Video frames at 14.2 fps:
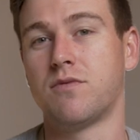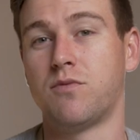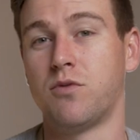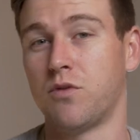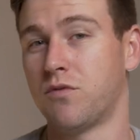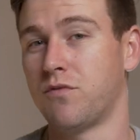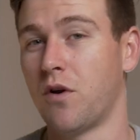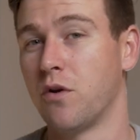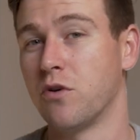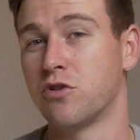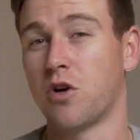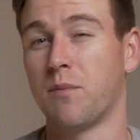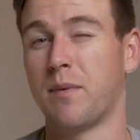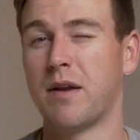for
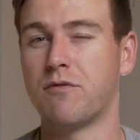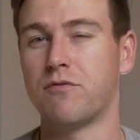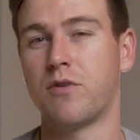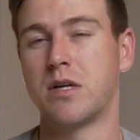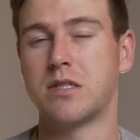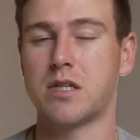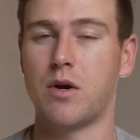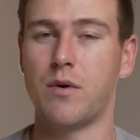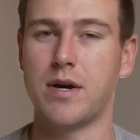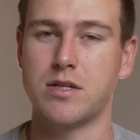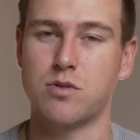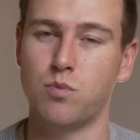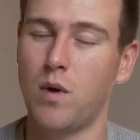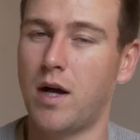Photoshop and Fresco
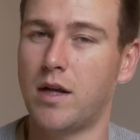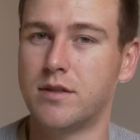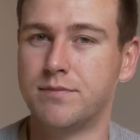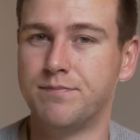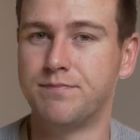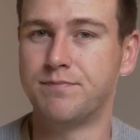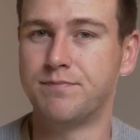as well.